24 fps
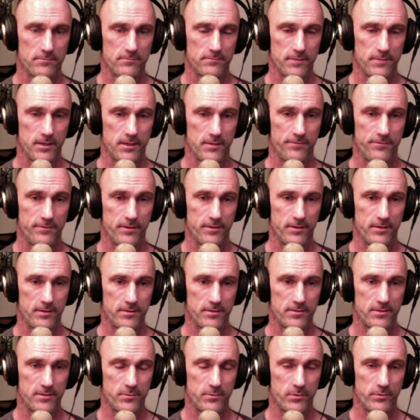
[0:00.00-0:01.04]
and if it is,
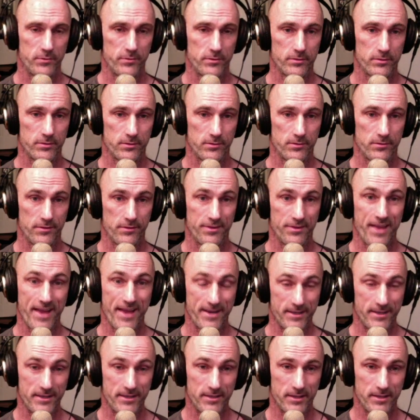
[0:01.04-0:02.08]
then we return that
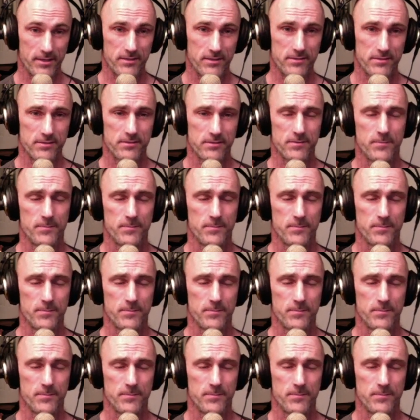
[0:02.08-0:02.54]
index.